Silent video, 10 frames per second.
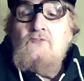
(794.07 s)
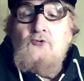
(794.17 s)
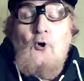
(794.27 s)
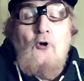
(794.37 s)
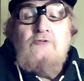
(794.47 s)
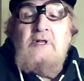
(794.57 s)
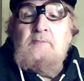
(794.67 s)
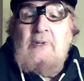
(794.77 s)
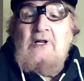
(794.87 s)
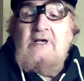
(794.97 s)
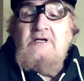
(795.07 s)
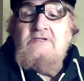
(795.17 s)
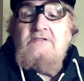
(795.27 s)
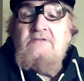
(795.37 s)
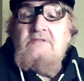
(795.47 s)
told the
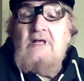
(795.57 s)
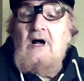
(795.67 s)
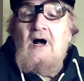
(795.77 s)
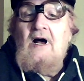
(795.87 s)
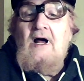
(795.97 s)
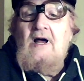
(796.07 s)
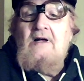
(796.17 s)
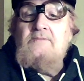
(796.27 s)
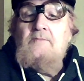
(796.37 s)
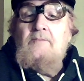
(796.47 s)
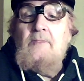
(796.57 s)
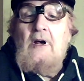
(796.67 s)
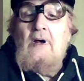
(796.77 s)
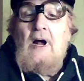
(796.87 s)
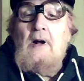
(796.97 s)
police that I had
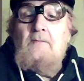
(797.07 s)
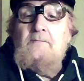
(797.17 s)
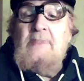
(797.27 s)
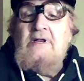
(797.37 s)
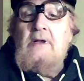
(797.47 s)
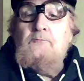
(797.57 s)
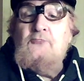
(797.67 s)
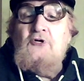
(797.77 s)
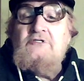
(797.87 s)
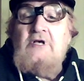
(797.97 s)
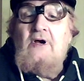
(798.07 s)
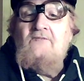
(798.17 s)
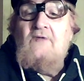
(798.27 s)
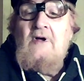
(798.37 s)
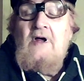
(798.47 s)
been
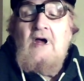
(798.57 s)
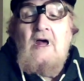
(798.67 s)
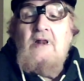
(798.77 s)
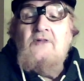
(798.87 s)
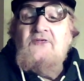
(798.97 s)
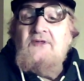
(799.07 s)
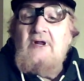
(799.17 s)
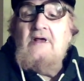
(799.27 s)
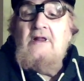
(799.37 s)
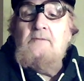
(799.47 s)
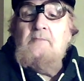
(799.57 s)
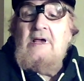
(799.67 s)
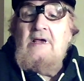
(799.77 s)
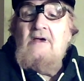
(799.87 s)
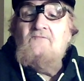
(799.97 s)
abusive and threatening
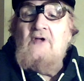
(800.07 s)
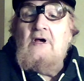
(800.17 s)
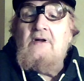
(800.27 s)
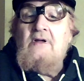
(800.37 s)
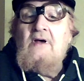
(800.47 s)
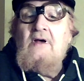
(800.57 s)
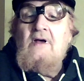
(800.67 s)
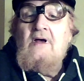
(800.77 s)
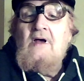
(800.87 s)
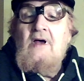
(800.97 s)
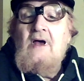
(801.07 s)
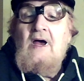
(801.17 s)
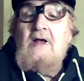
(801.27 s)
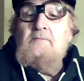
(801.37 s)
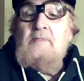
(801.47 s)
behaviour
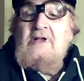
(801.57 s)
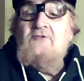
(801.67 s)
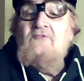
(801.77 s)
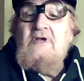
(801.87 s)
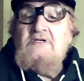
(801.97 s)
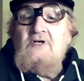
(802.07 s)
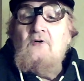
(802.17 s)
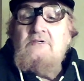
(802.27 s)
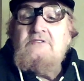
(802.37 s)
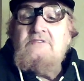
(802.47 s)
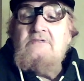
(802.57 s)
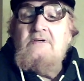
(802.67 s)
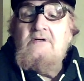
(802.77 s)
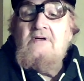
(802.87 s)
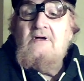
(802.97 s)
and being racist.
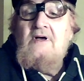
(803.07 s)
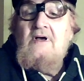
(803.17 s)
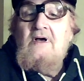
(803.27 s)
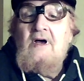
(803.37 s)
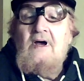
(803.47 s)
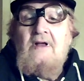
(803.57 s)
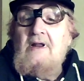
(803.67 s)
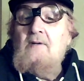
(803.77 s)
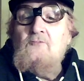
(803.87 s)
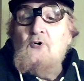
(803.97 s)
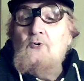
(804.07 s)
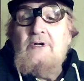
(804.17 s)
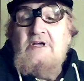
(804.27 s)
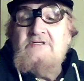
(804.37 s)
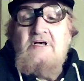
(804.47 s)
And I'm no
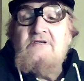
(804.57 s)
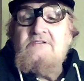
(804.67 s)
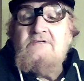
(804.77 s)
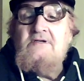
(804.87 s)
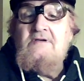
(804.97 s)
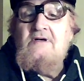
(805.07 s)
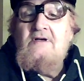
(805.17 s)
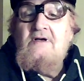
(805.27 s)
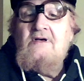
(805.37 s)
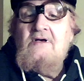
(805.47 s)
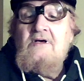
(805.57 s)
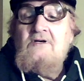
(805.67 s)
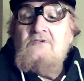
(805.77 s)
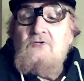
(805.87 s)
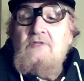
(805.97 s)
racist.
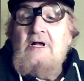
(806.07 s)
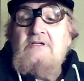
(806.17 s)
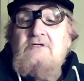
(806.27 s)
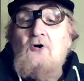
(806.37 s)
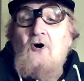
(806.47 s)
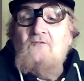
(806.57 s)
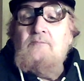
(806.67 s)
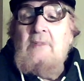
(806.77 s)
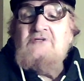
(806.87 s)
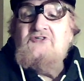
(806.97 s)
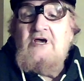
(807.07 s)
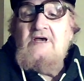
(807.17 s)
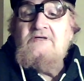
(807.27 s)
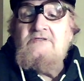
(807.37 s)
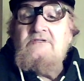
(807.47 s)
So that's it off my
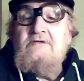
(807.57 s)
chest.